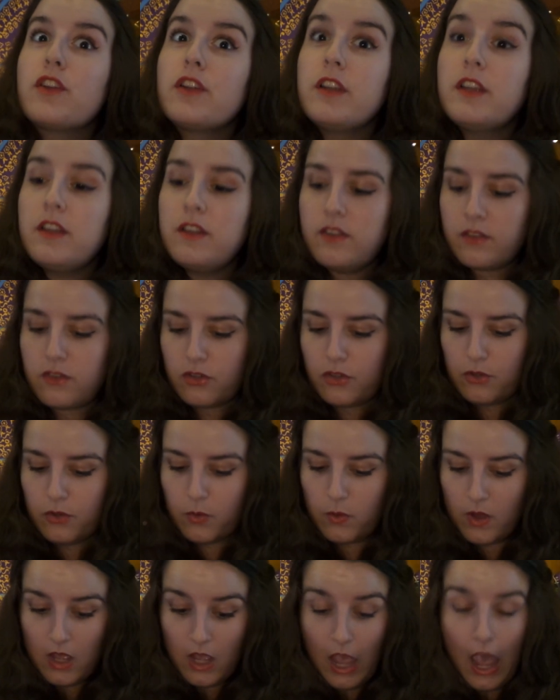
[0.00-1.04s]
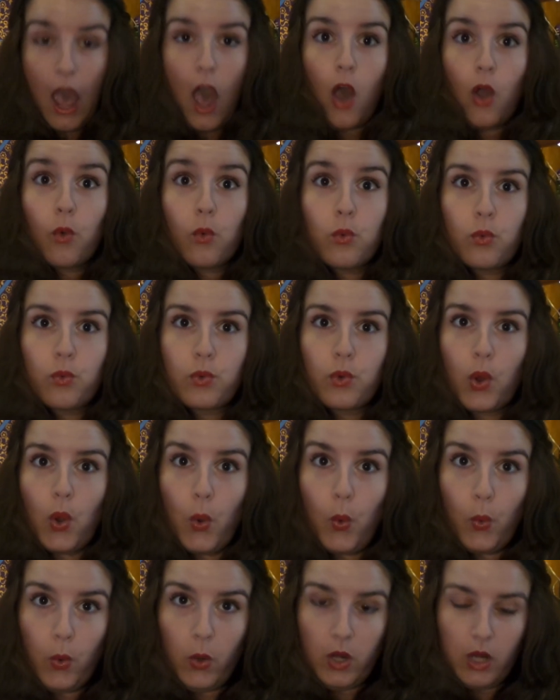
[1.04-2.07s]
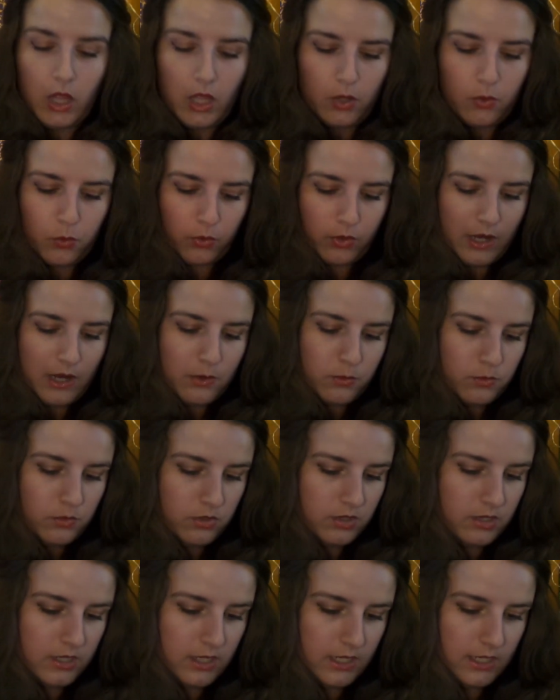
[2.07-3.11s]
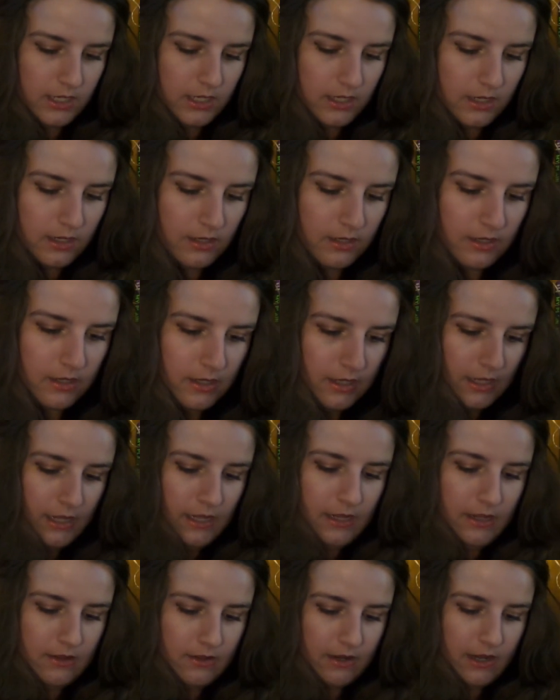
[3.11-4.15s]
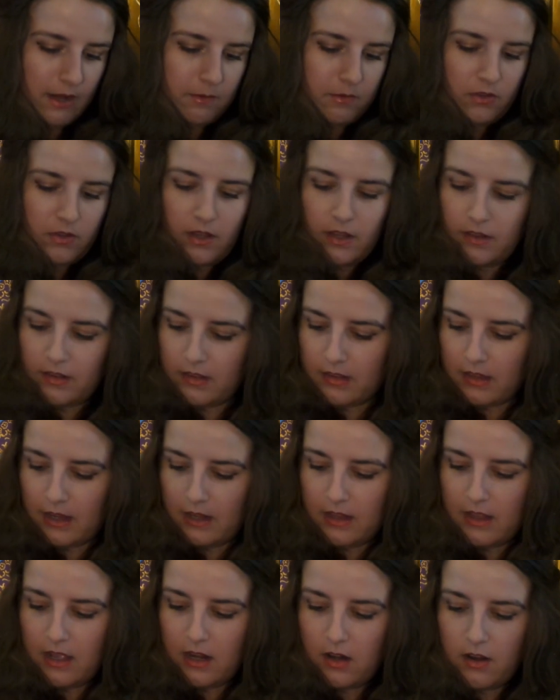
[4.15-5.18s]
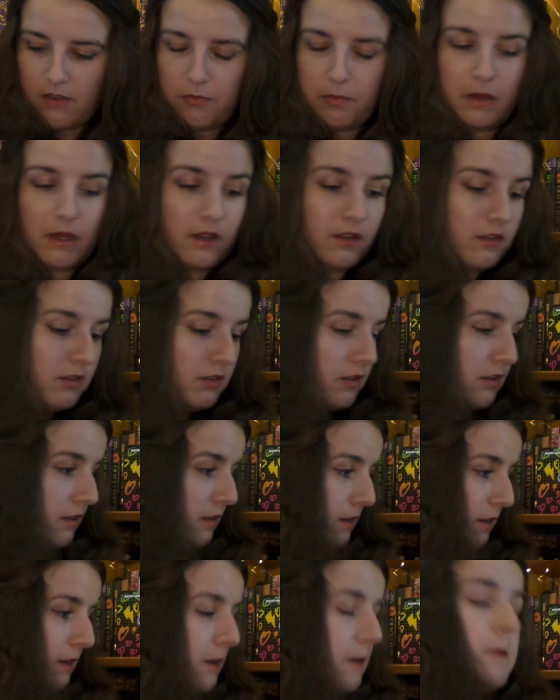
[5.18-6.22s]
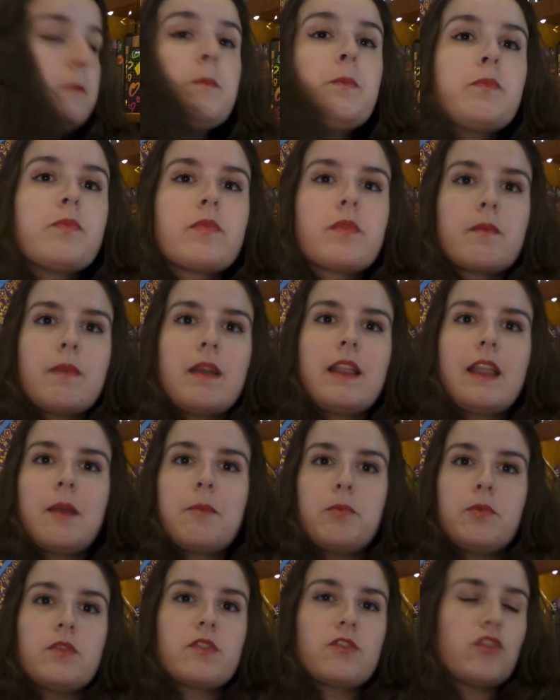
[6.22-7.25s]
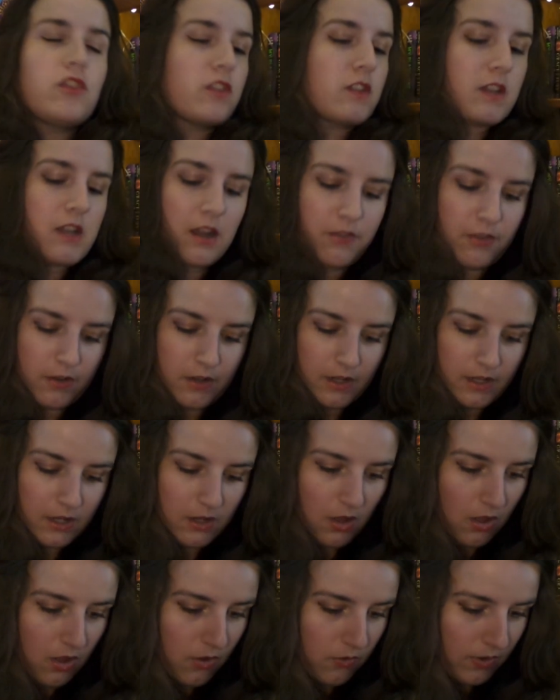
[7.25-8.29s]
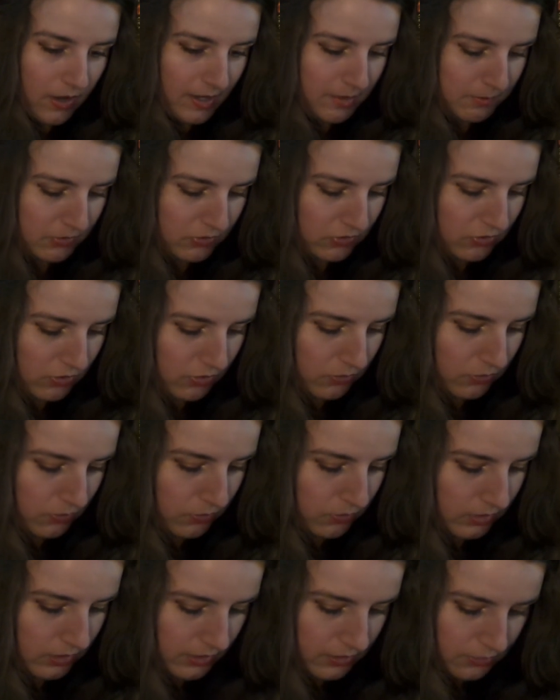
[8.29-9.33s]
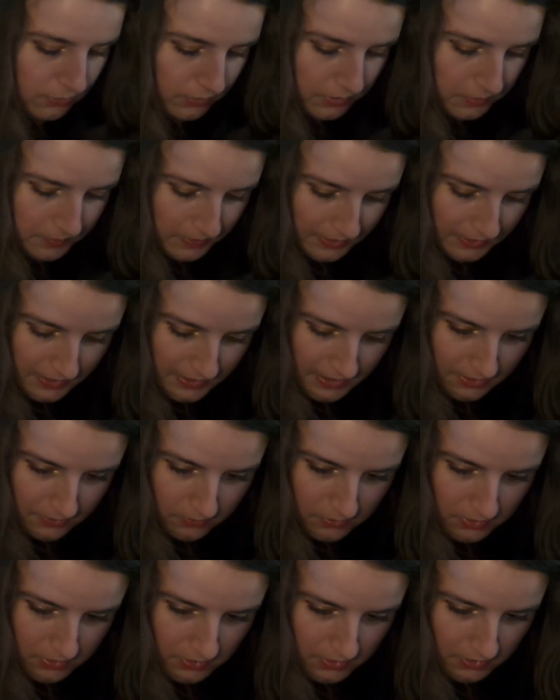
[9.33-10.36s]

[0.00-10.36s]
goodies to roll around in. Okay, I'm just gonna slide that off because my left was just covered in it. Oh, I am so glittery right now.